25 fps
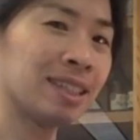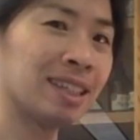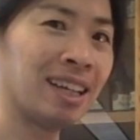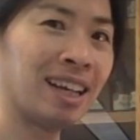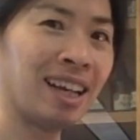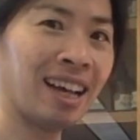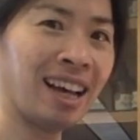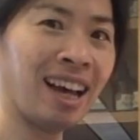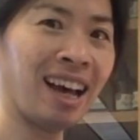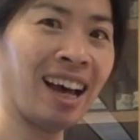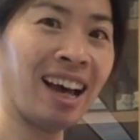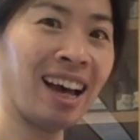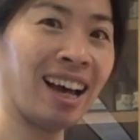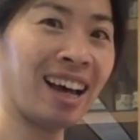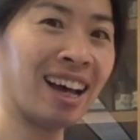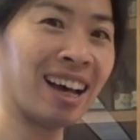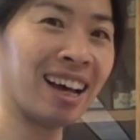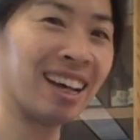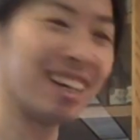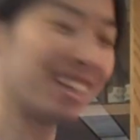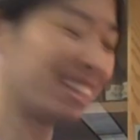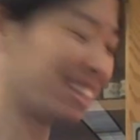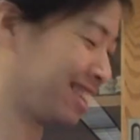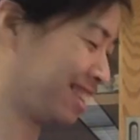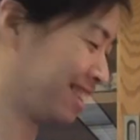Aha!
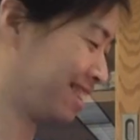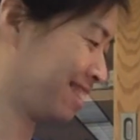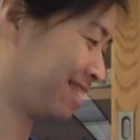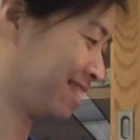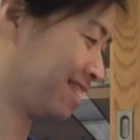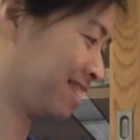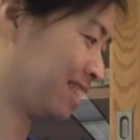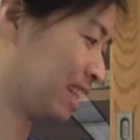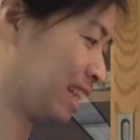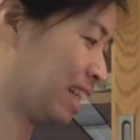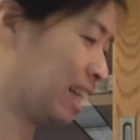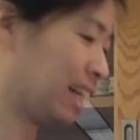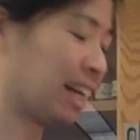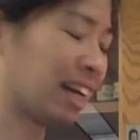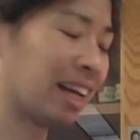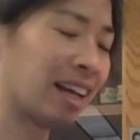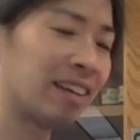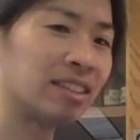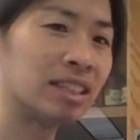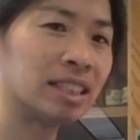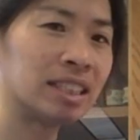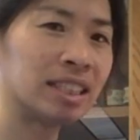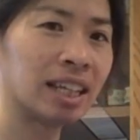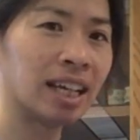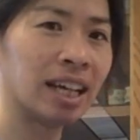I have to
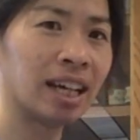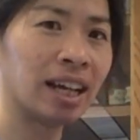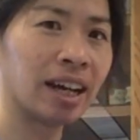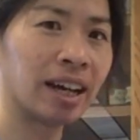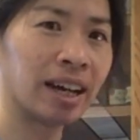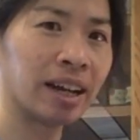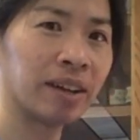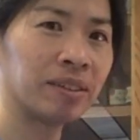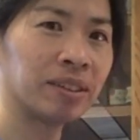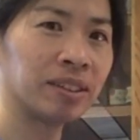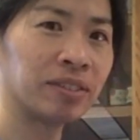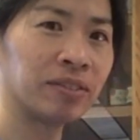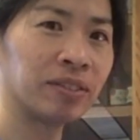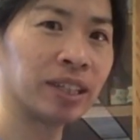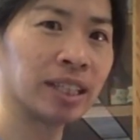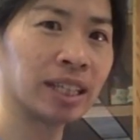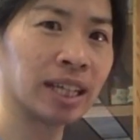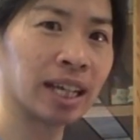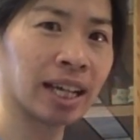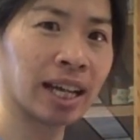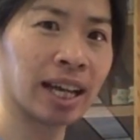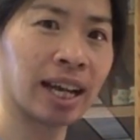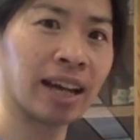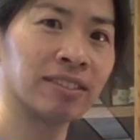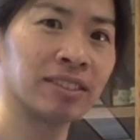say, I always feel like I
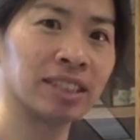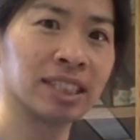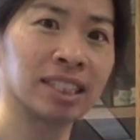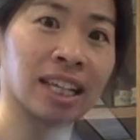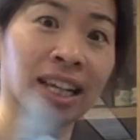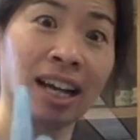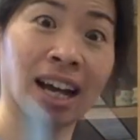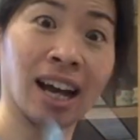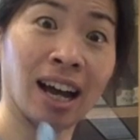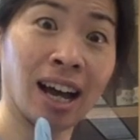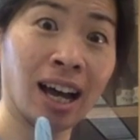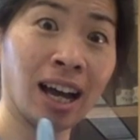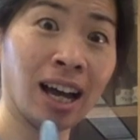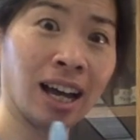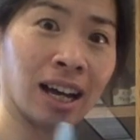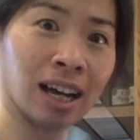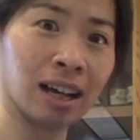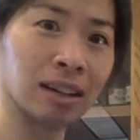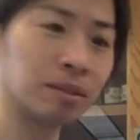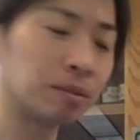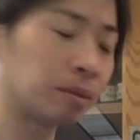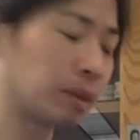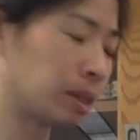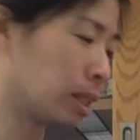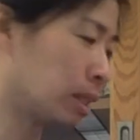have to say aha
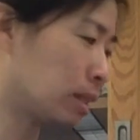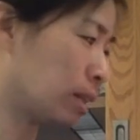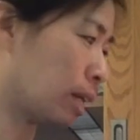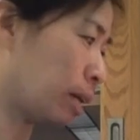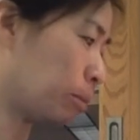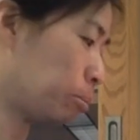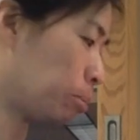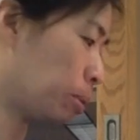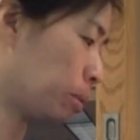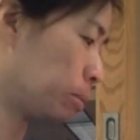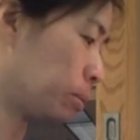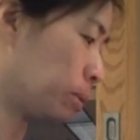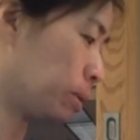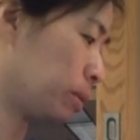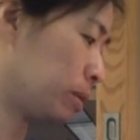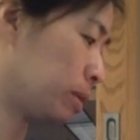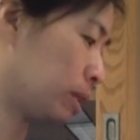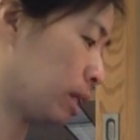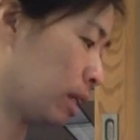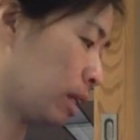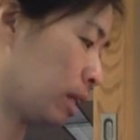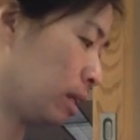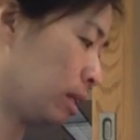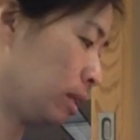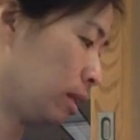when the light bulb goes
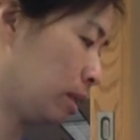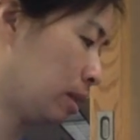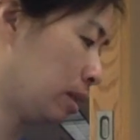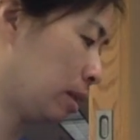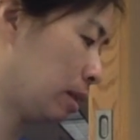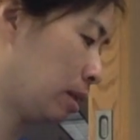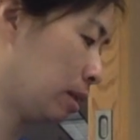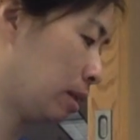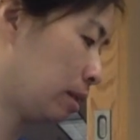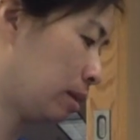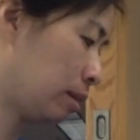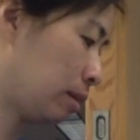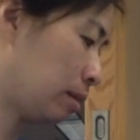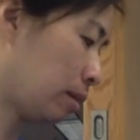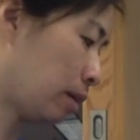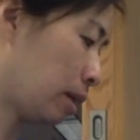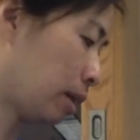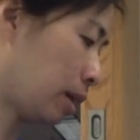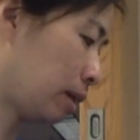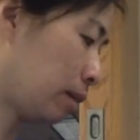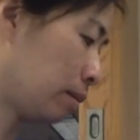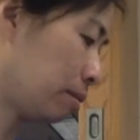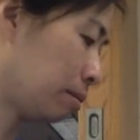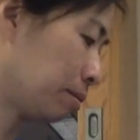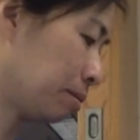on, right?